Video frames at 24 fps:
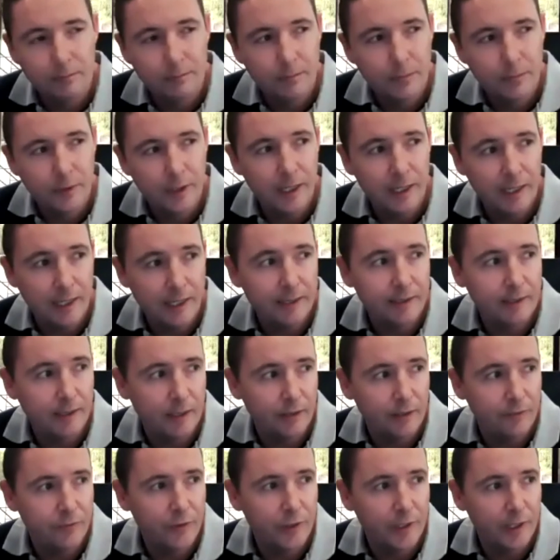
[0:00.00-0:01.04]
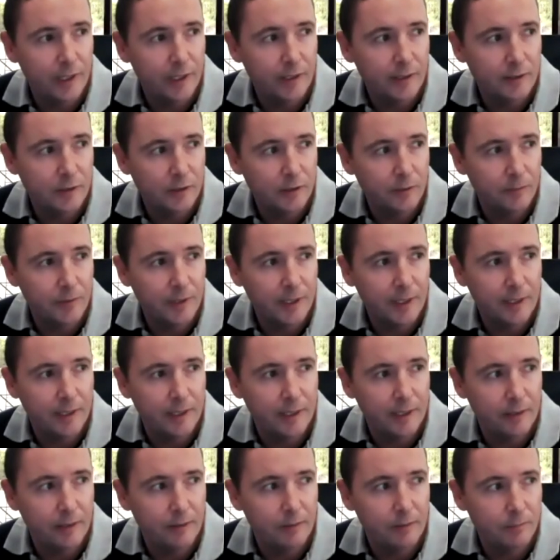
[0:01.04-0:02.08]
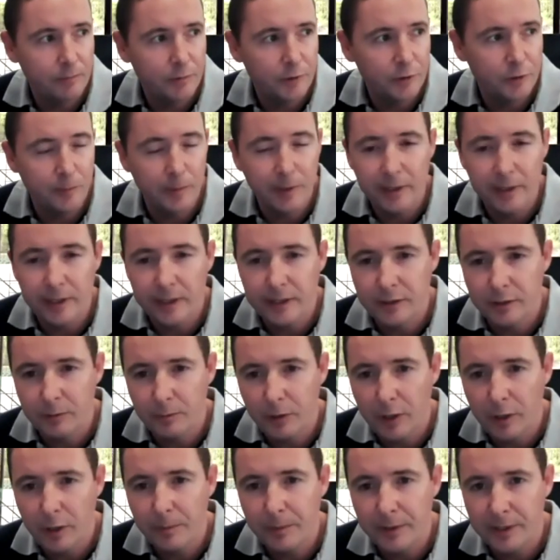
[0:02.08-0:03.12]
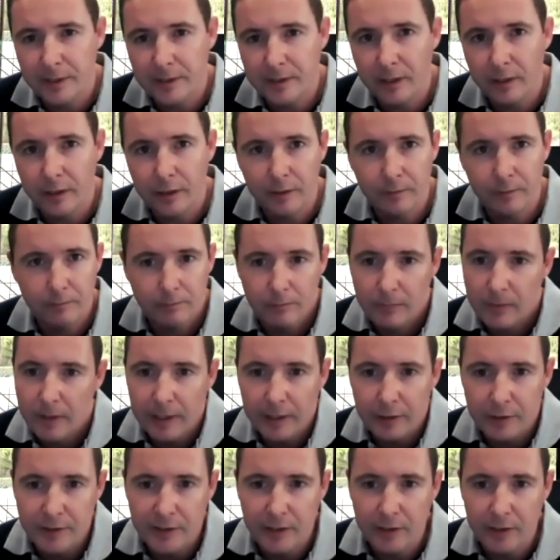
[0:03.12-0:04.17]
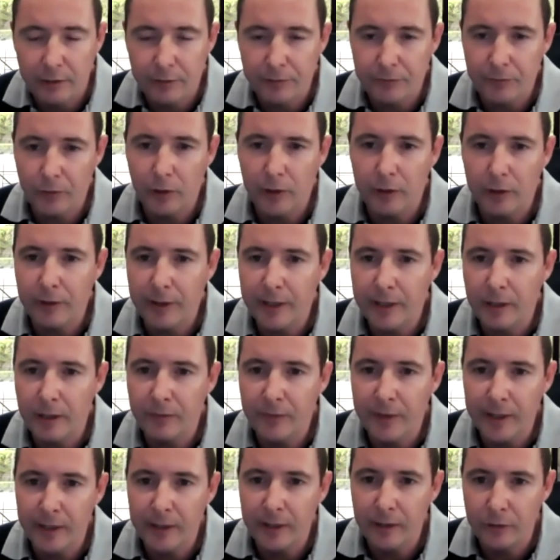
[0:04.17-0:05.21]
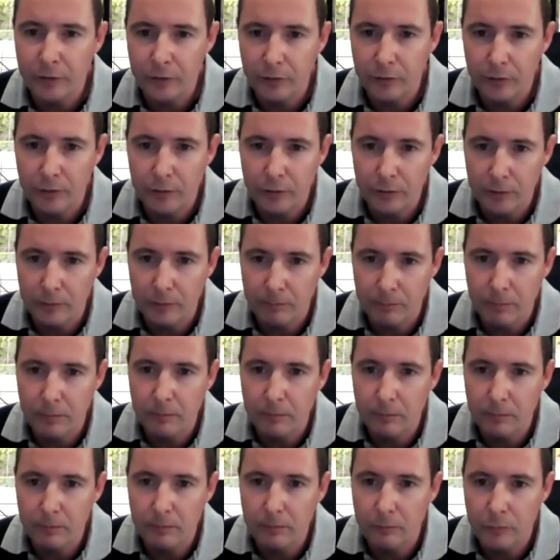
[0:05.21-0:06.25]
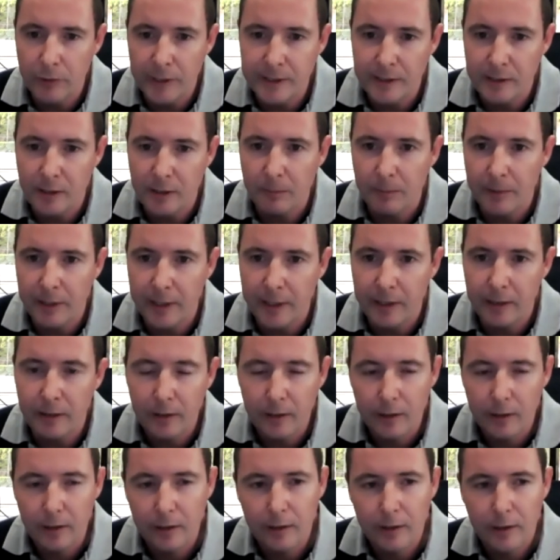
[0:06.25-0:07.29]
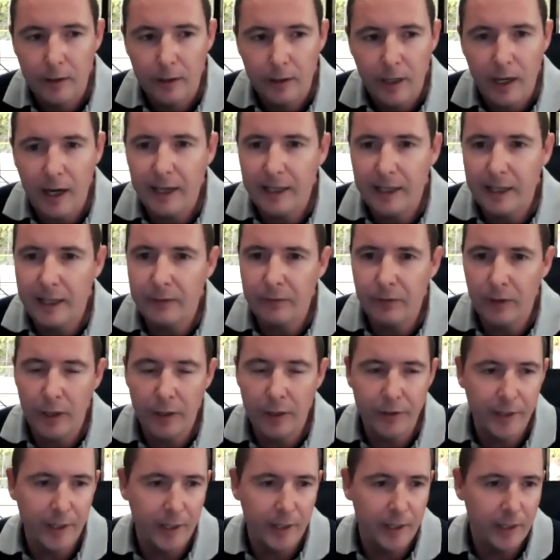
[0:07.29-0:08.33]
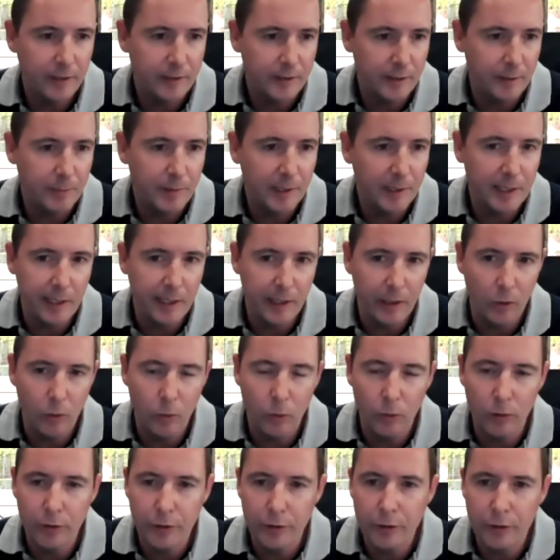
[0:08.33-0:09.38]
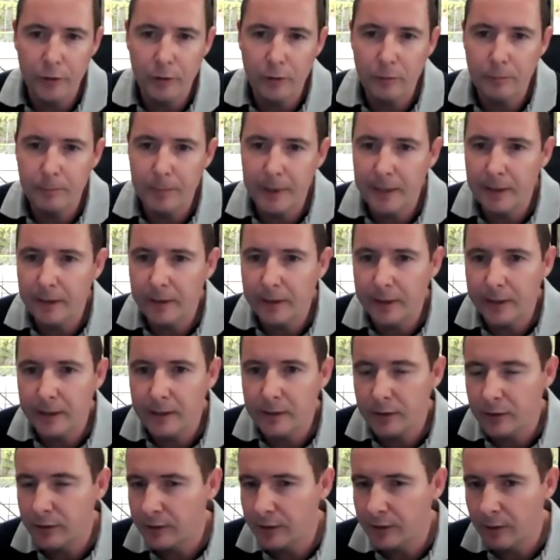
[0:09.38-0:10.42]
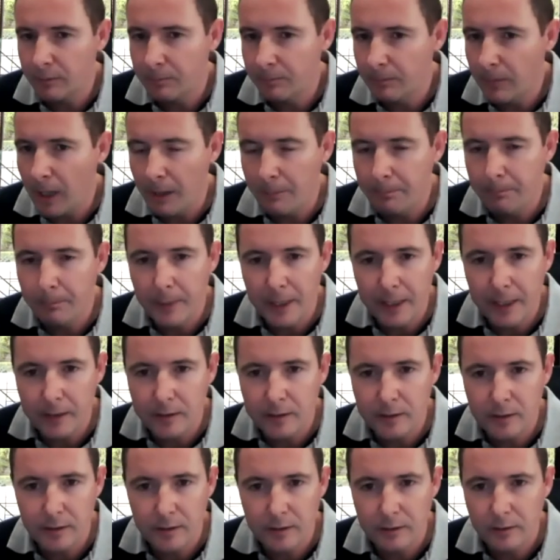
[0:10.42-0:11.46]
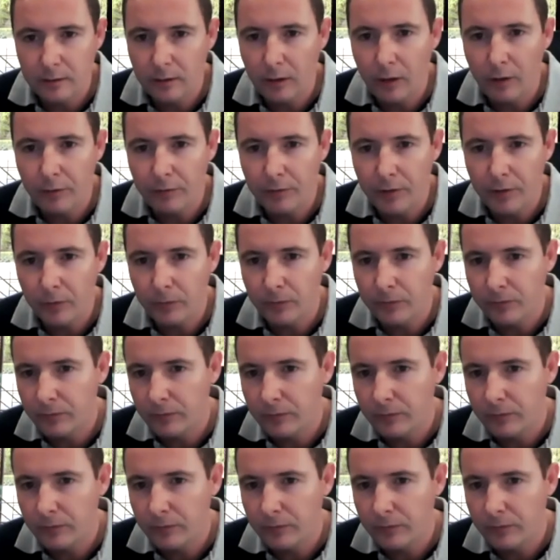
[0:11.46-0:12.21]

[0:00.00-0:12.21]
but I like that if you're getting something, and then presumably these are properties that are, like you say, they're fully renovated to to reasonably high level. Are they typically older buildings? Is it a, a mix of, of